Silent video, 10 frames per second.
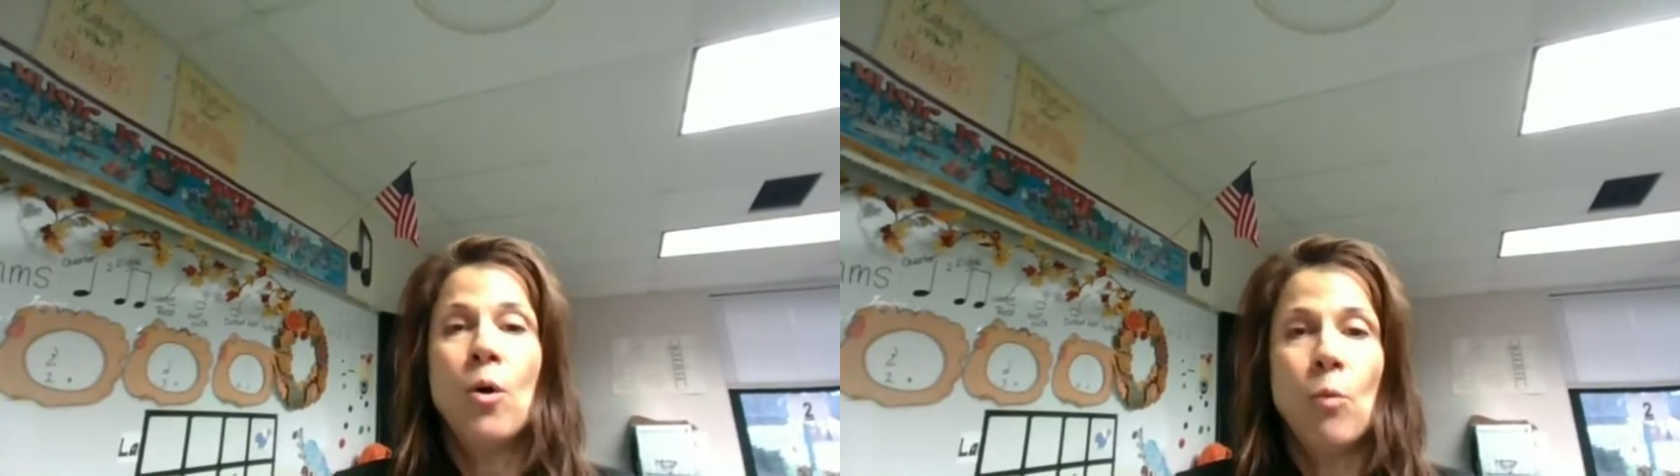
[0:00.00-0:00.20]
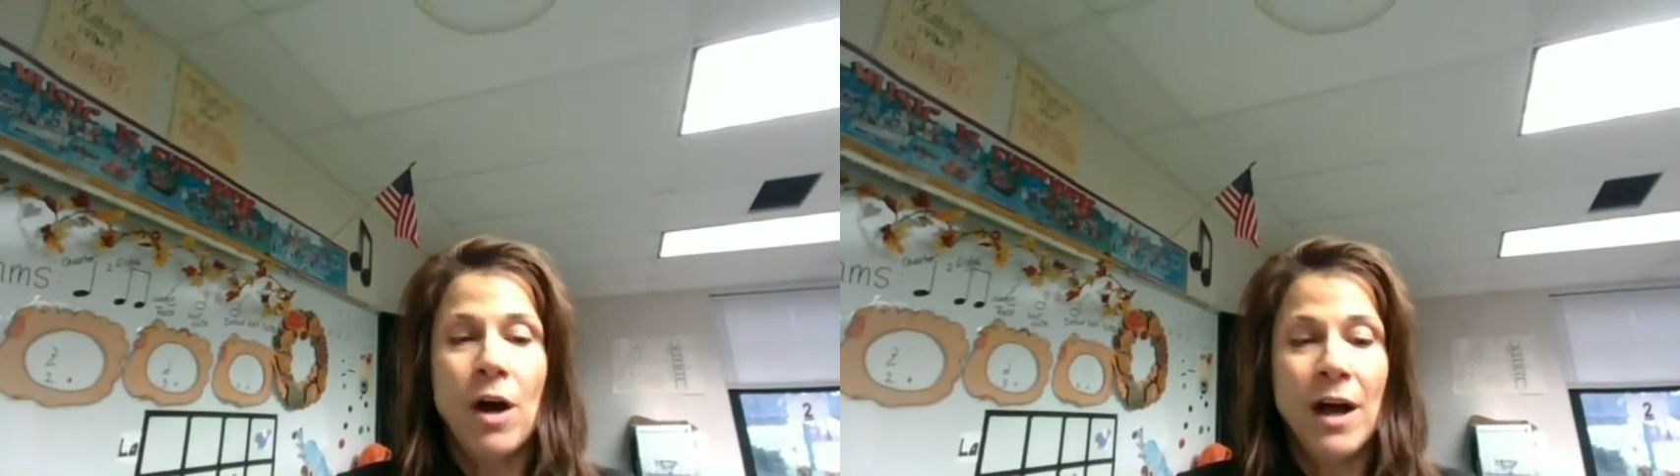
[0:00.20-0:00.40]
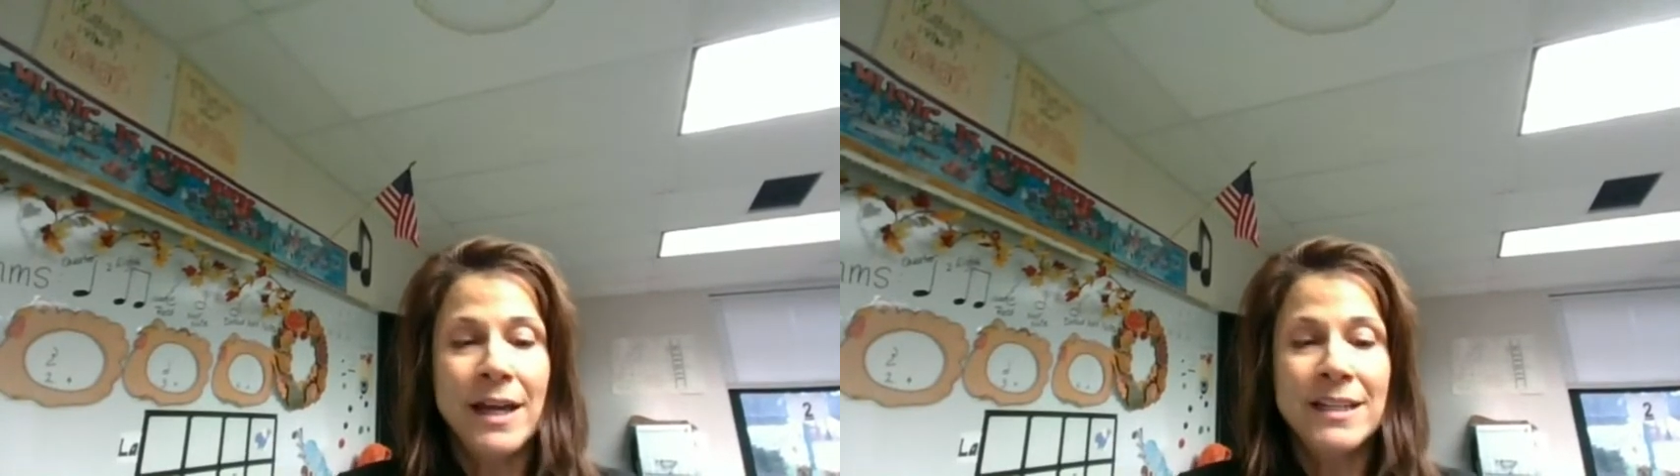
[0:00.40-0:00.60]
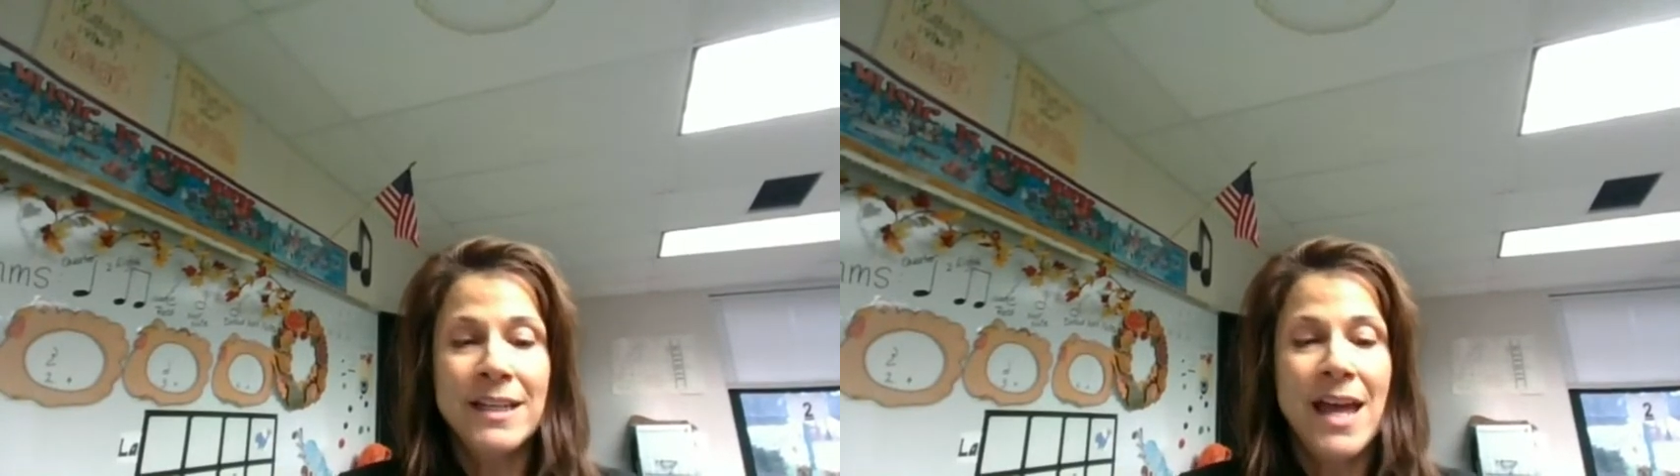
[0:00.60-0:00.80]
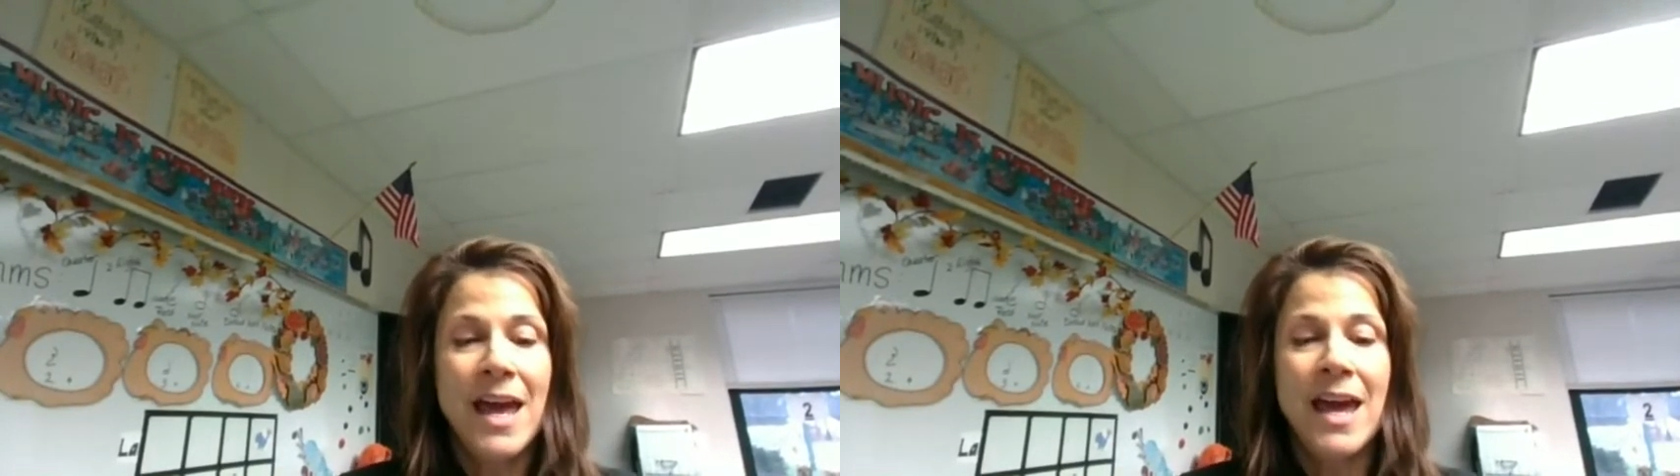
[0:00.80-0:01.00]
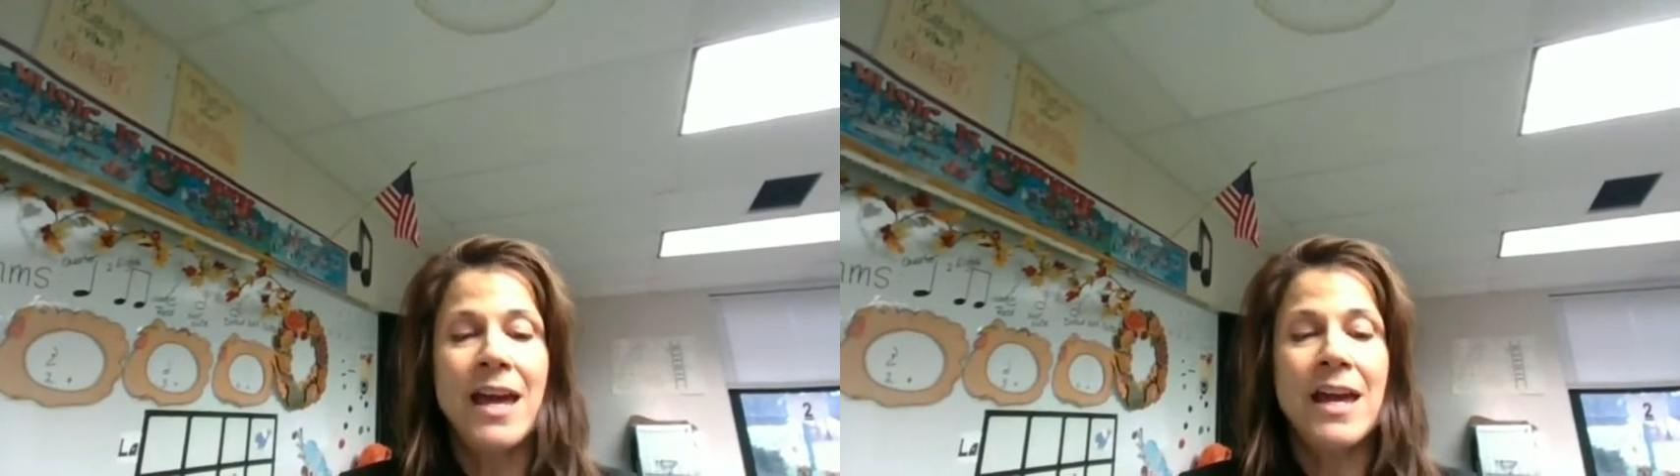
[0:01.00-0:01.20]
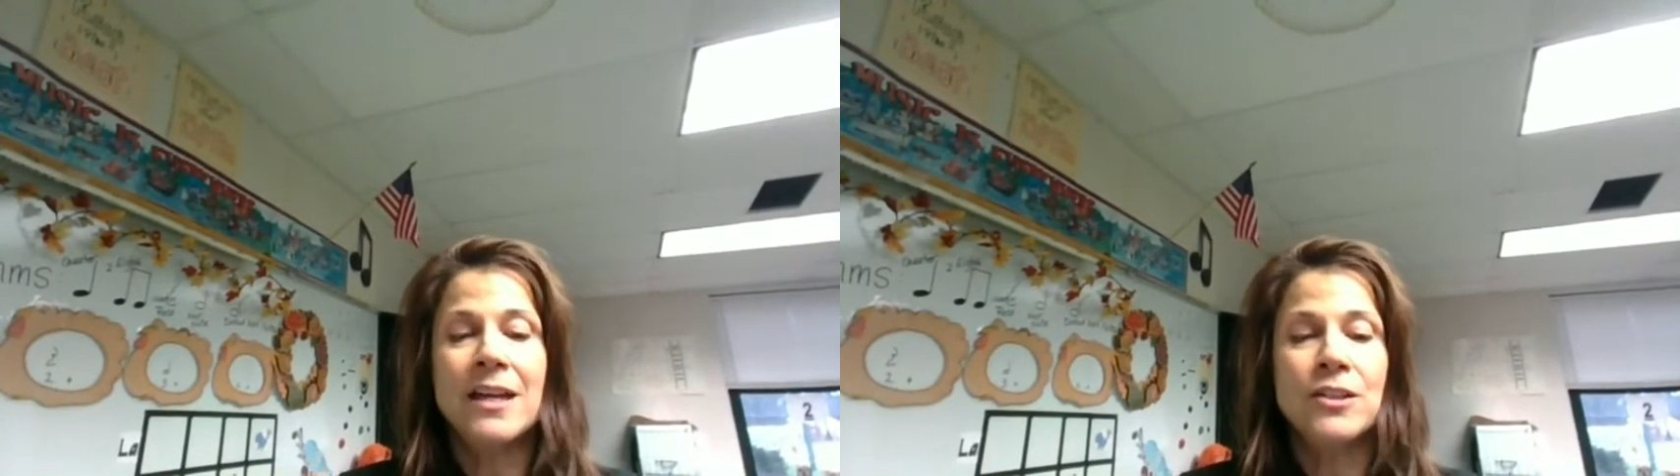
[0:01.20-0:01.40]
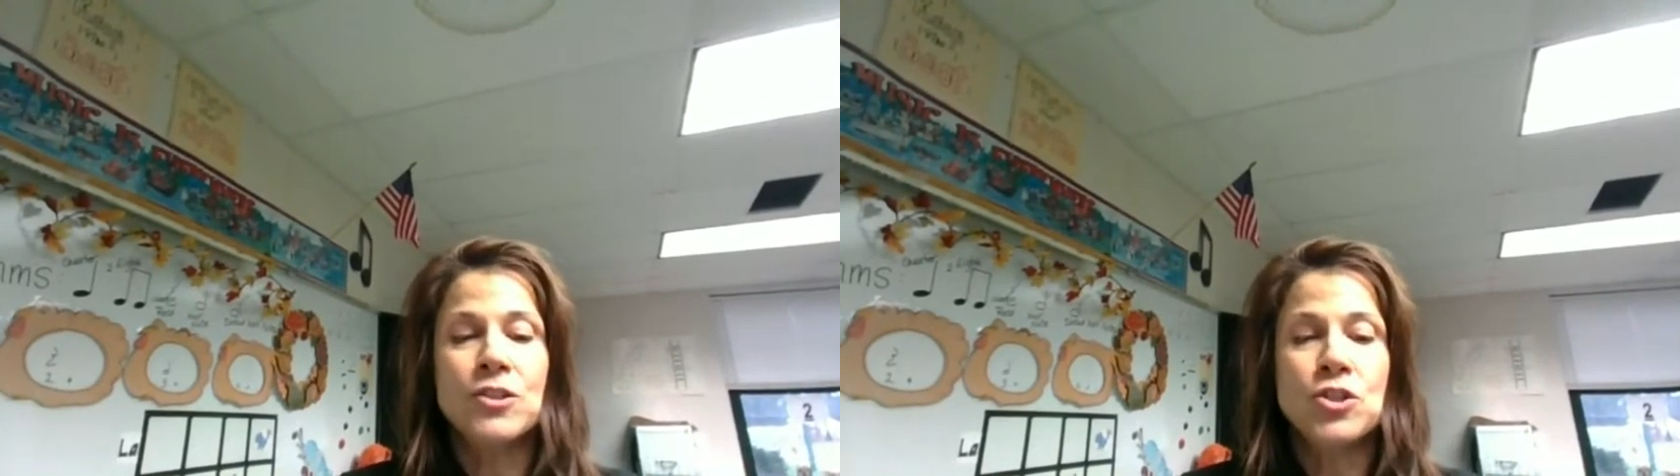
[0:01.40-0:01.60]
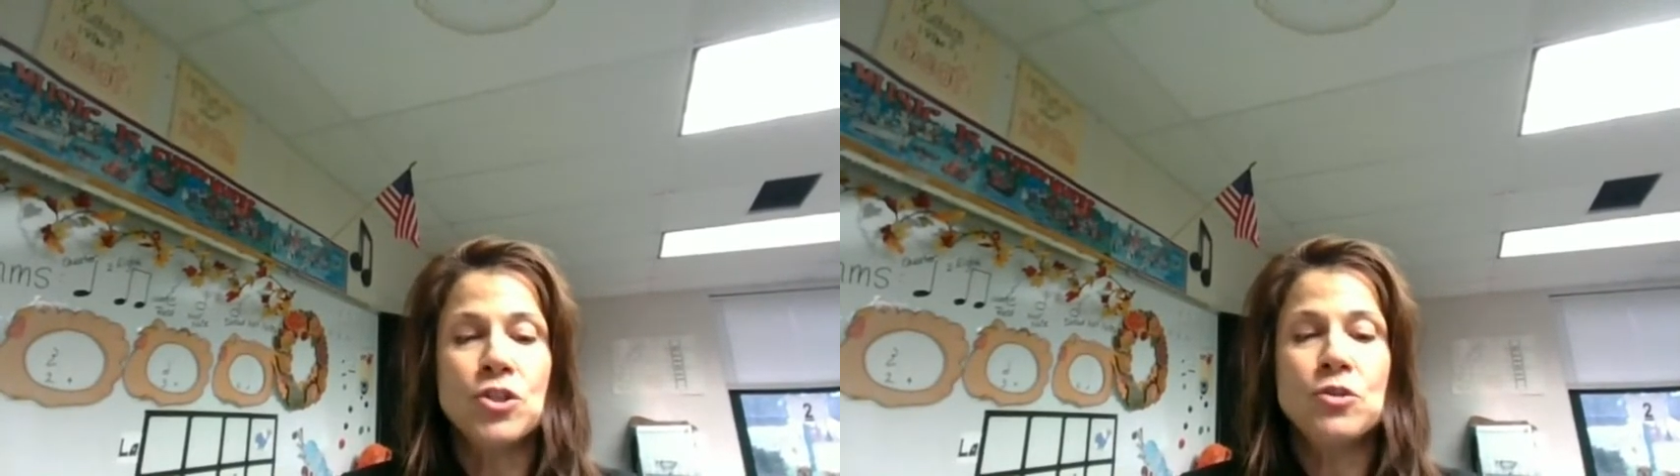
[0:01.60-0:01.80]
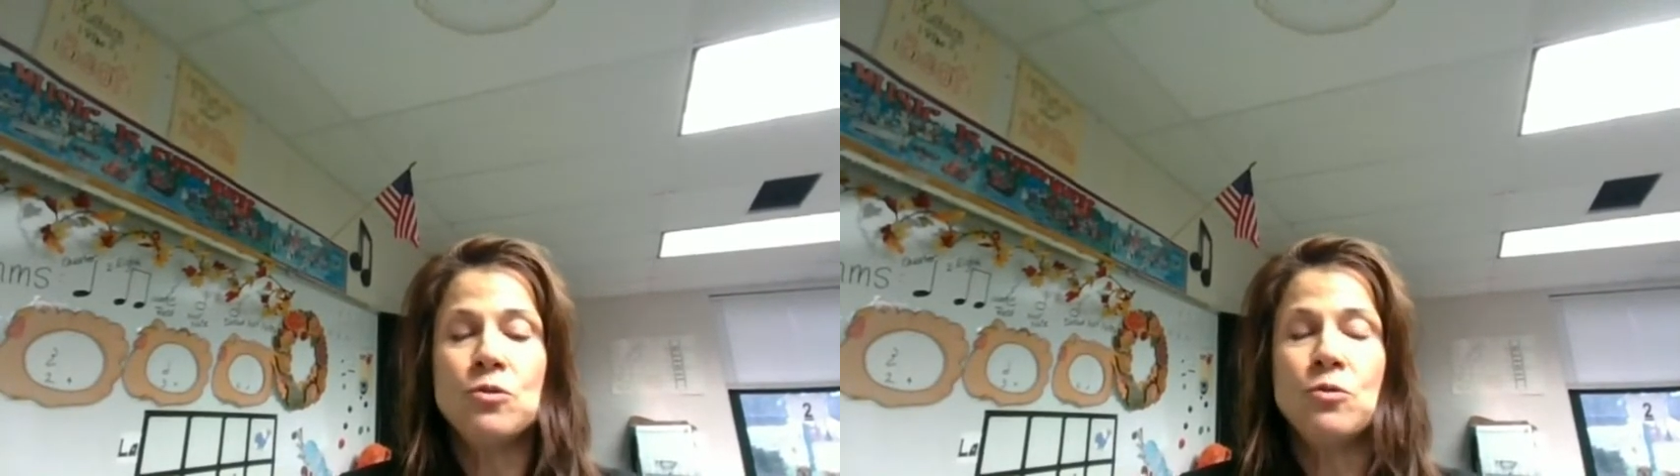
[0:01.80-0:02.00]
1 and
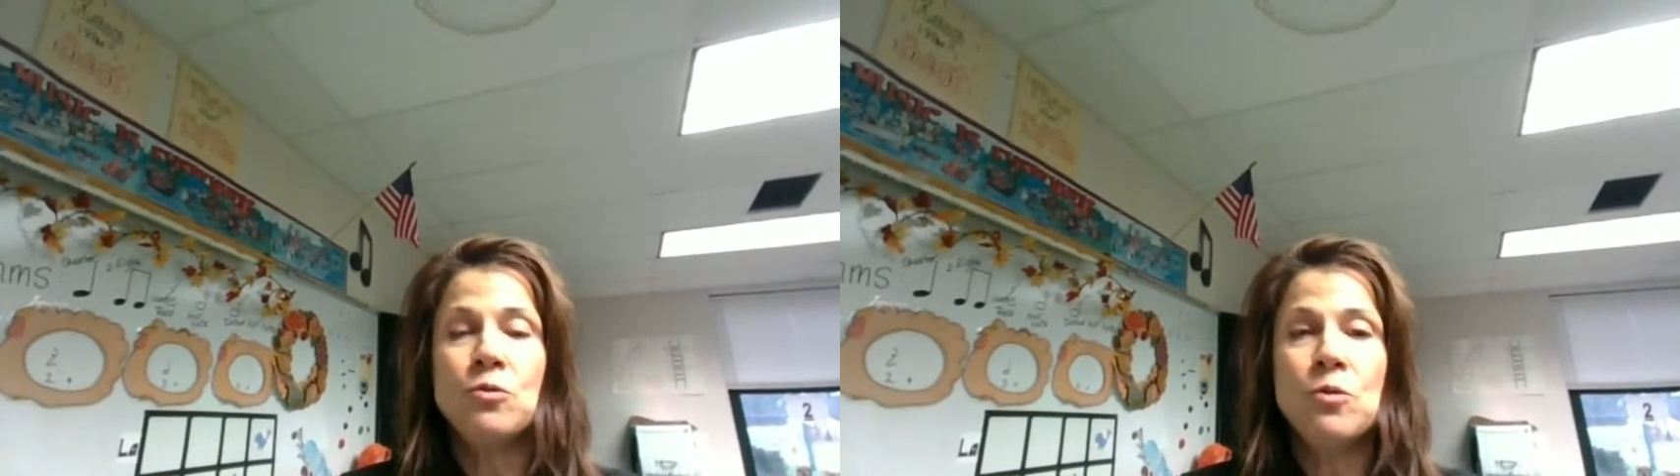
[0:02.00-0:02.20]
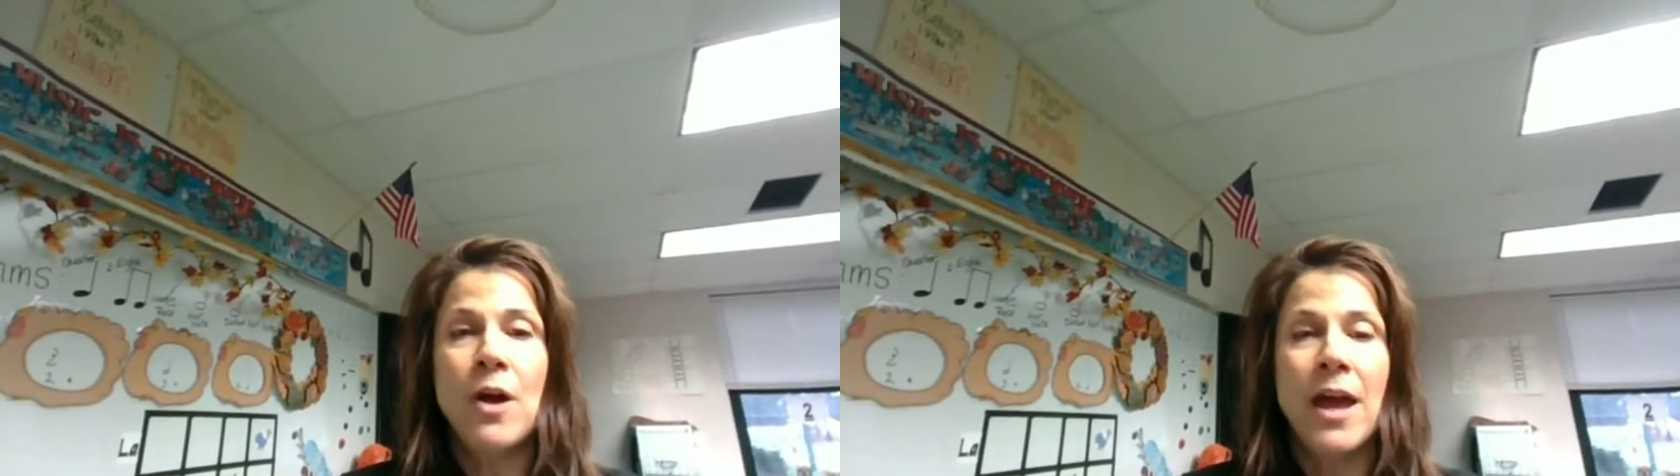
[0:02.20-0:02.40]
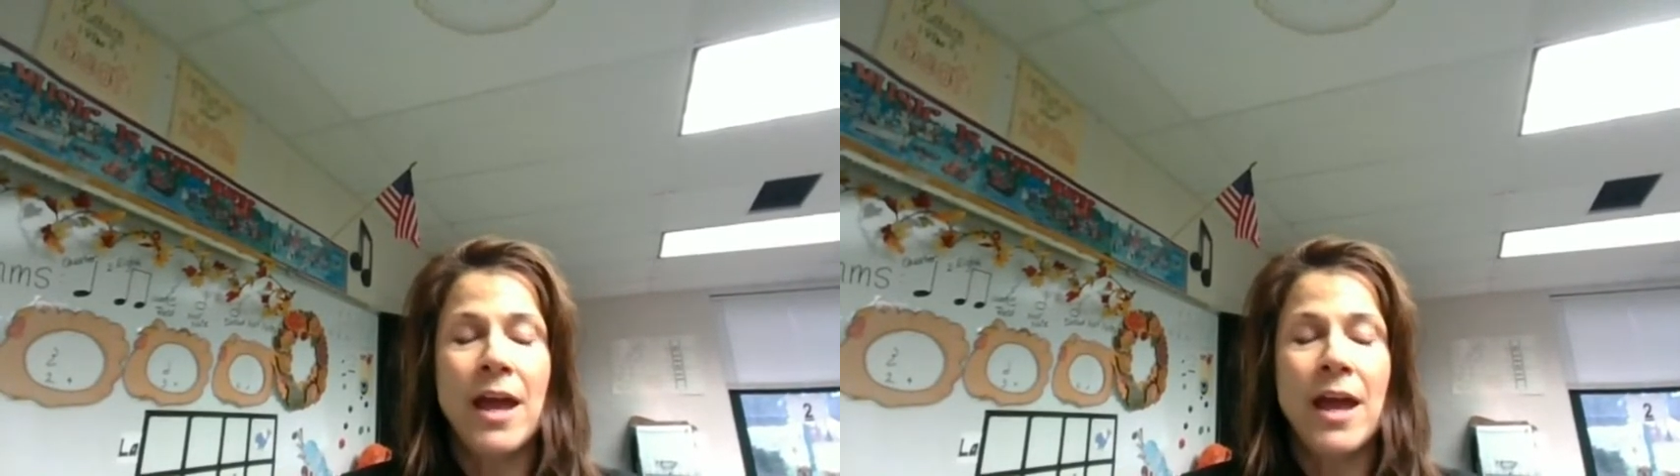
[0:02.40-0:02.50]
2